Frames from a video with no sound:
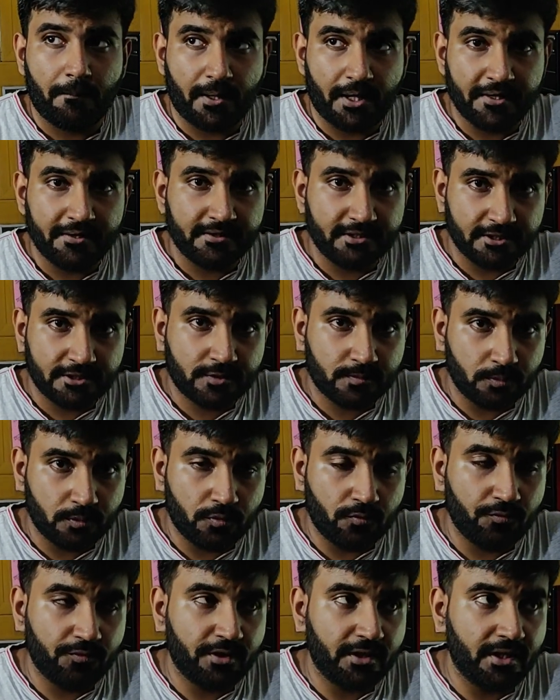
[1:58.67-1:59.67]
by this
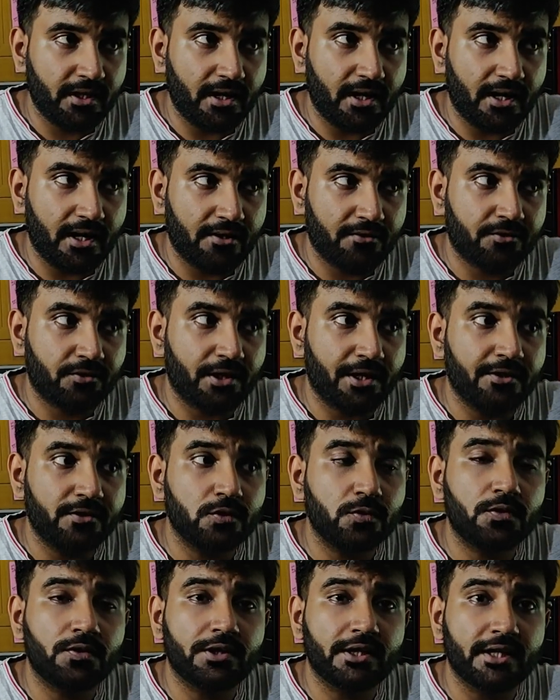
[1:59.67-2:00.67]
move they are
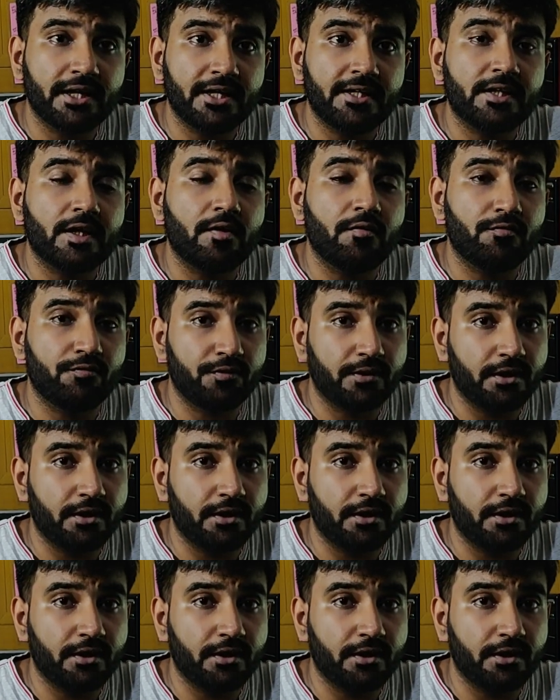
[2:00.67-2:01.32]
trying to create a